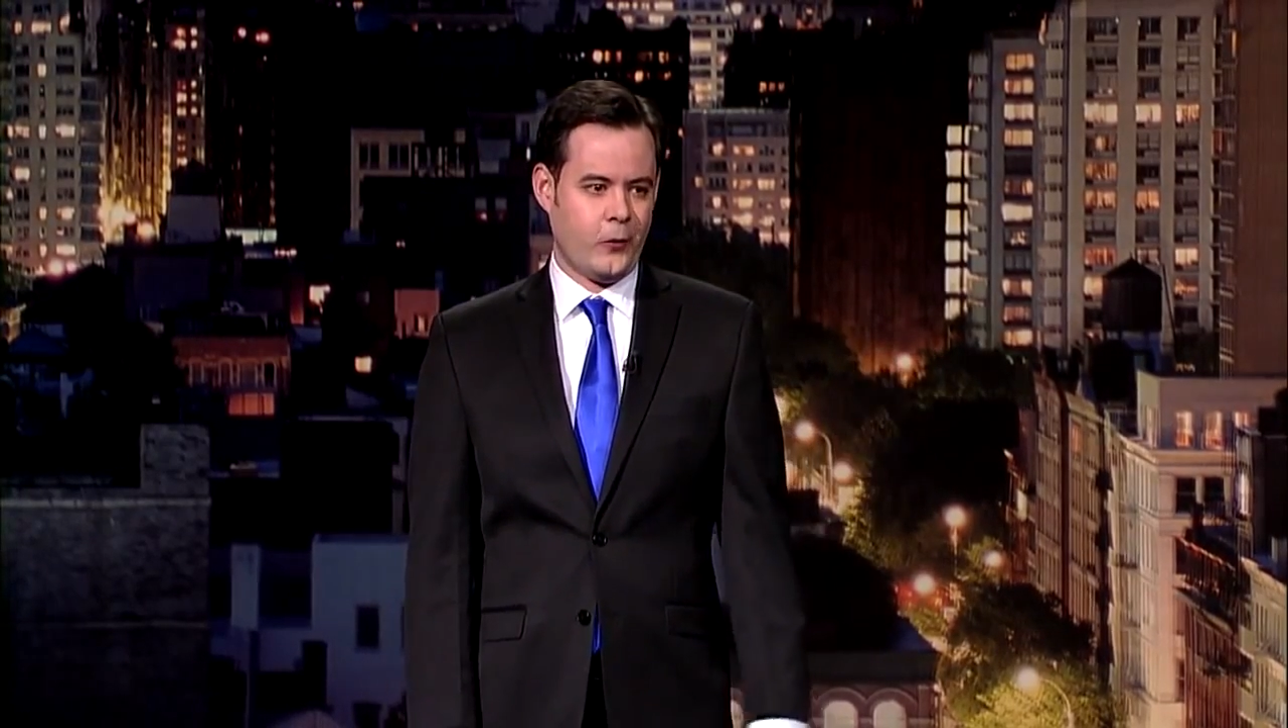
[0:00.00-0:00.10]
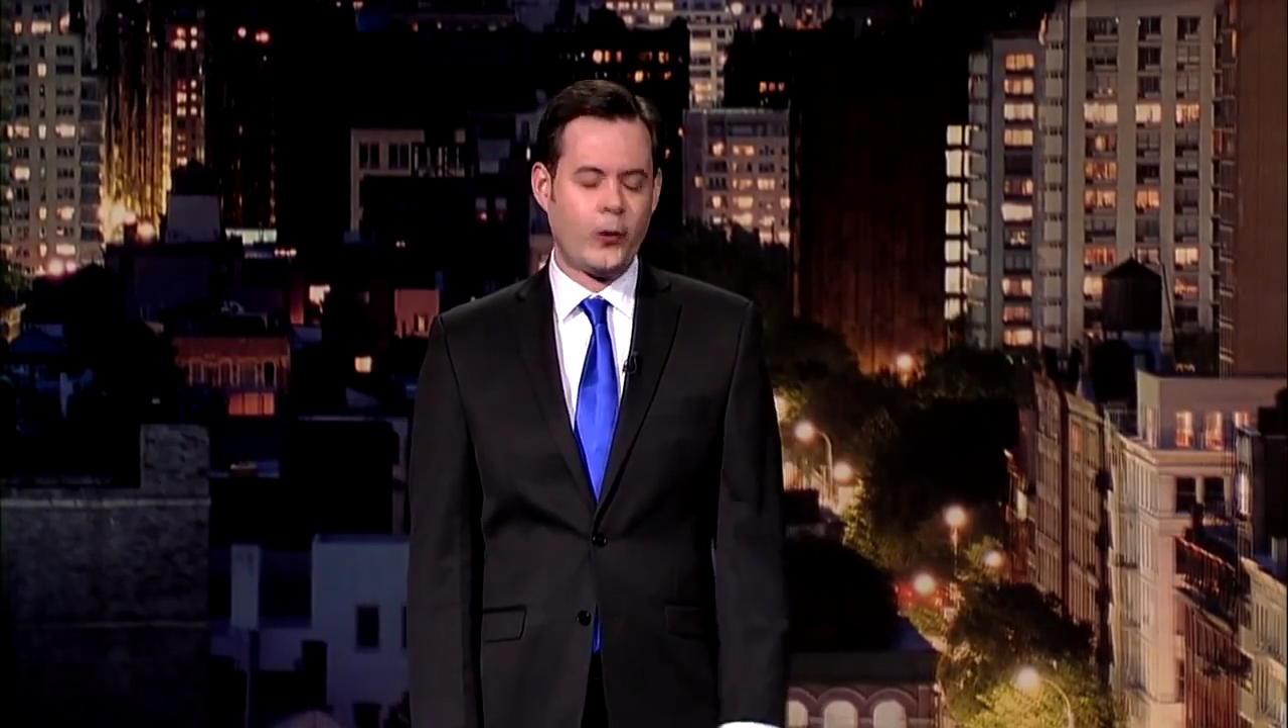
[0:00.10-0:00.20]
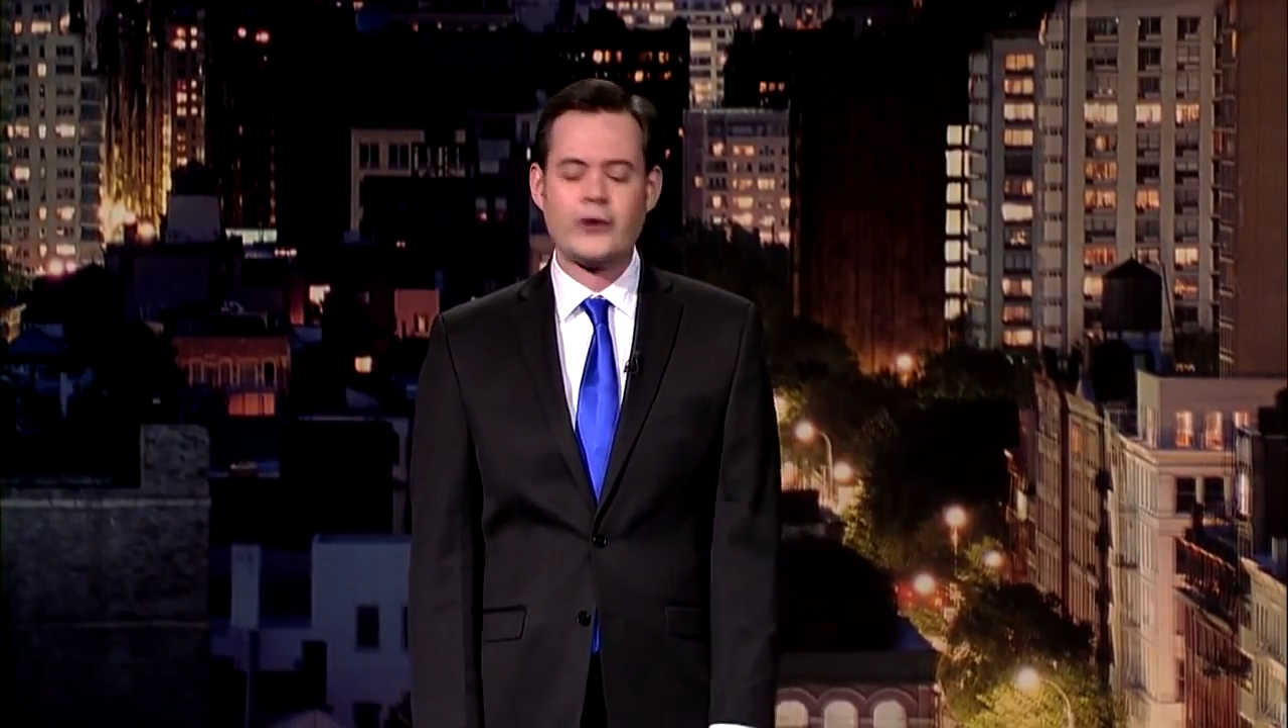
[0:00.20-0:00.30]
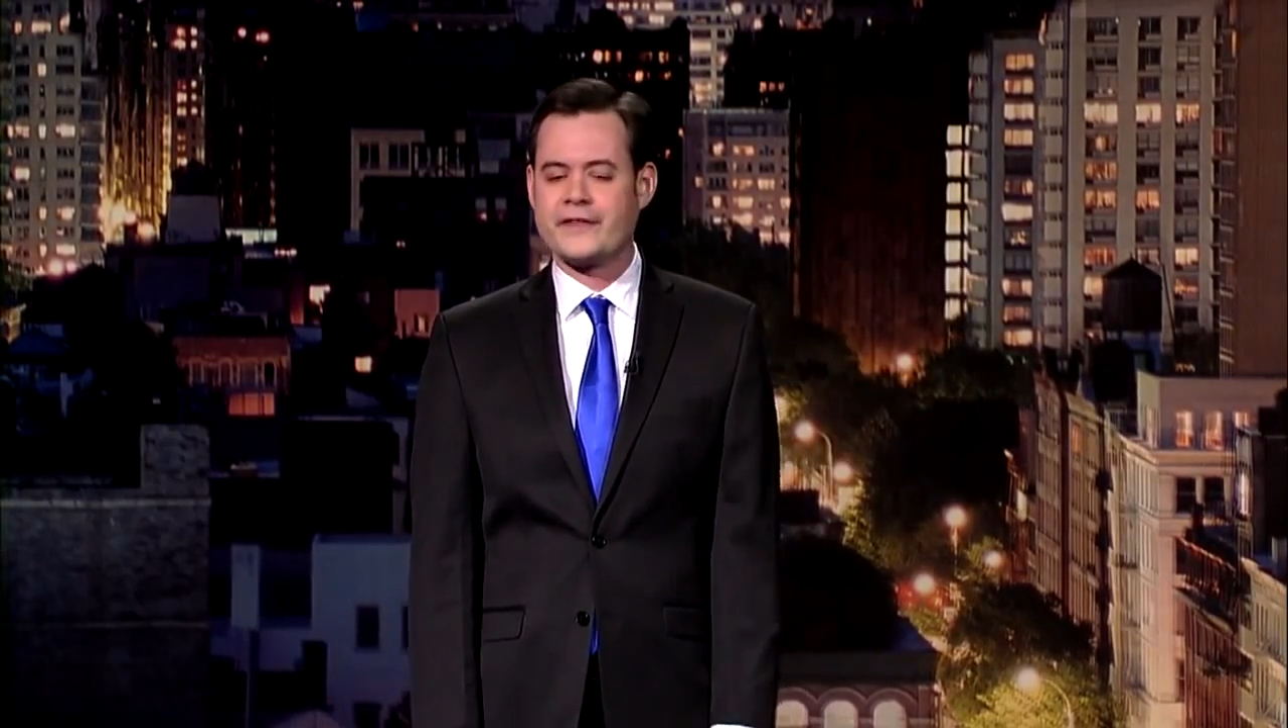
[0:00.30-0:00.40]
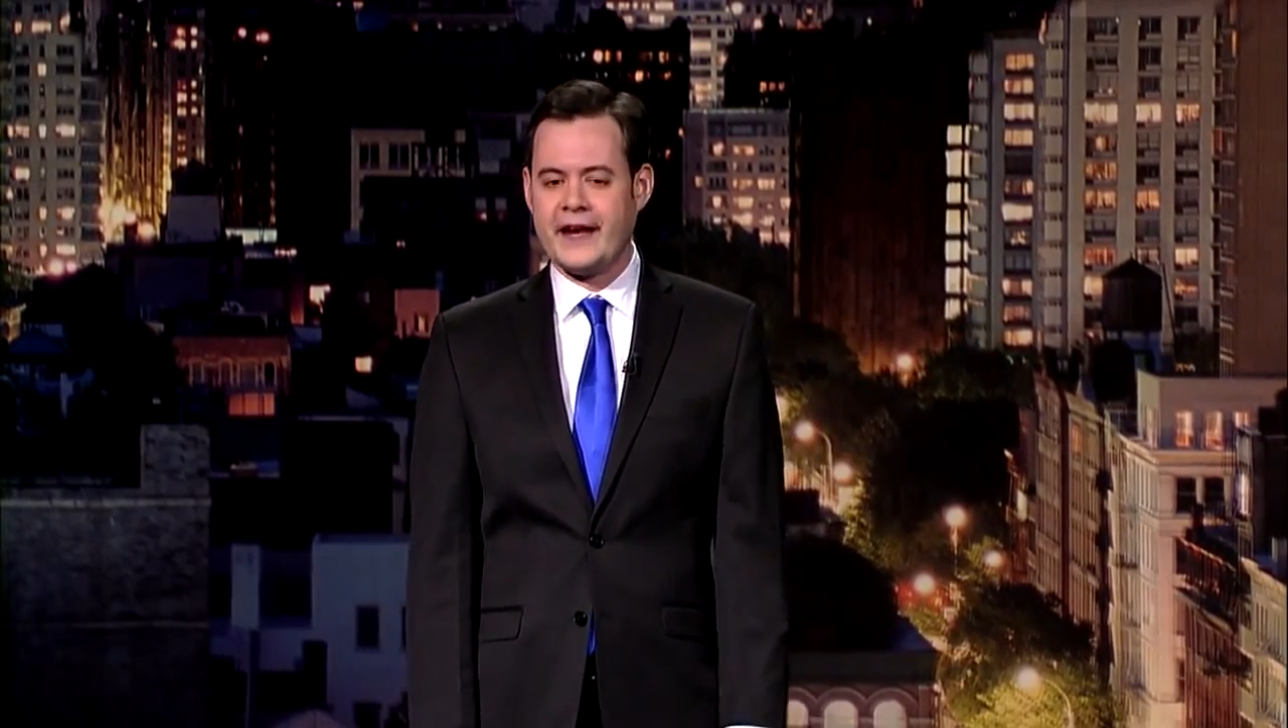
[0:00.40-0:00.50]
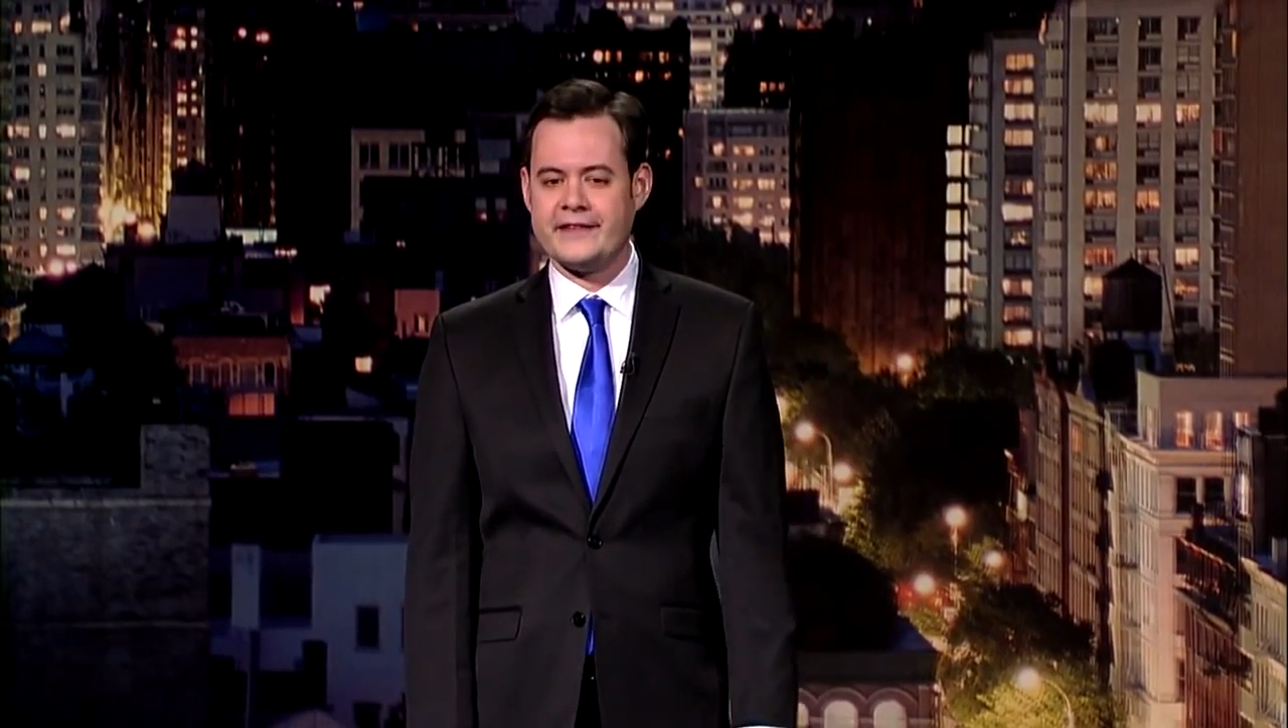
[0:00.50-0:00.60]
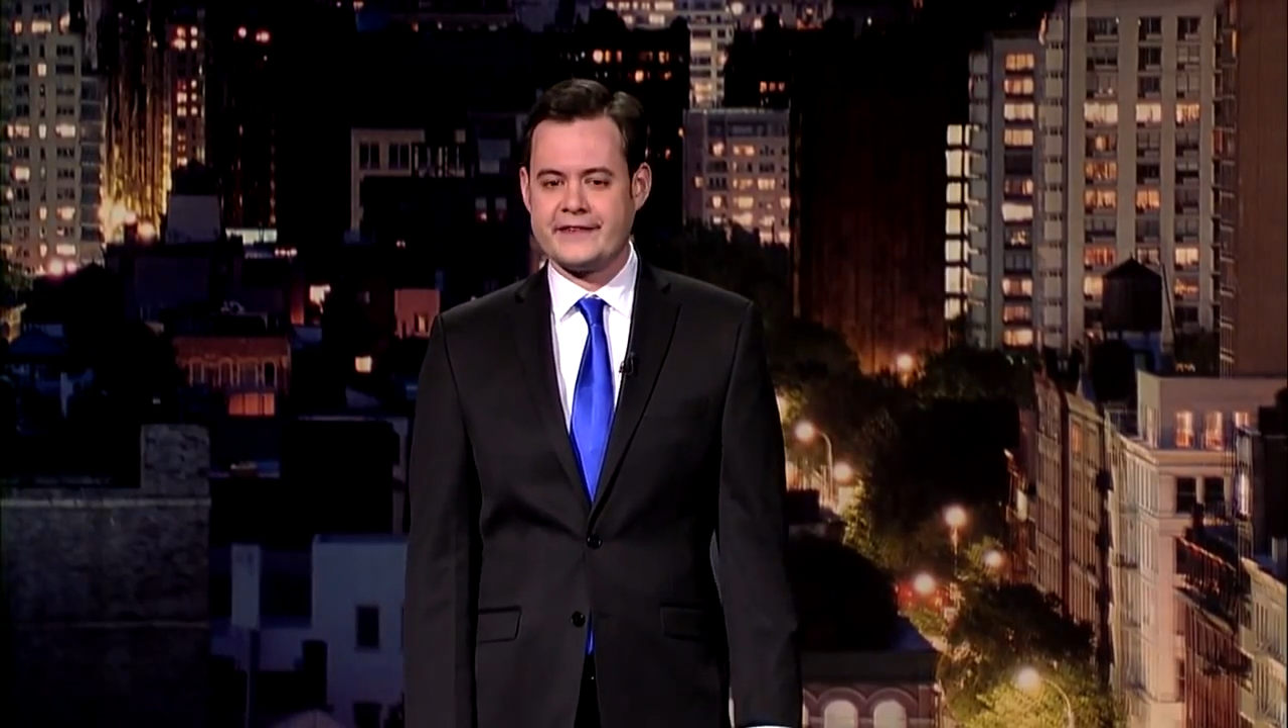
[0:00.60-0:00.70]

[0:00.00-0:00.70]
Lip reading: Worst case